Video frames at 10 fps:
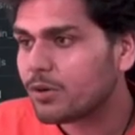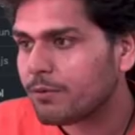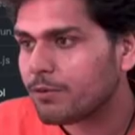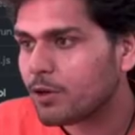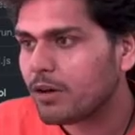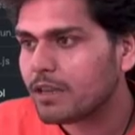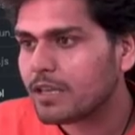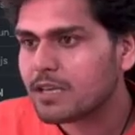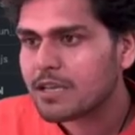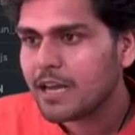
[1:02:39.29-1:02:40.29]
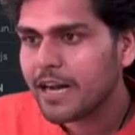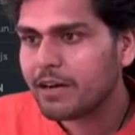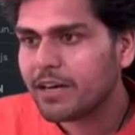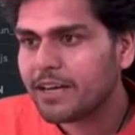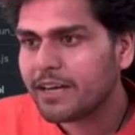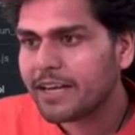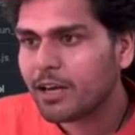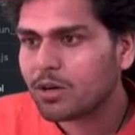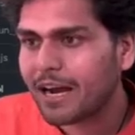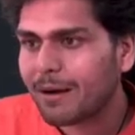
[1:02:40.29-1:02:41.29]
If you click on this, it will take you to
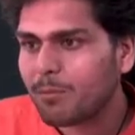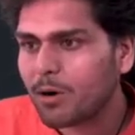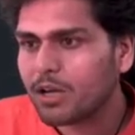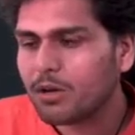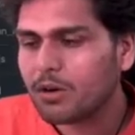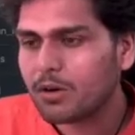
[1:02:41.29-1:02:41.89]
wrap module load.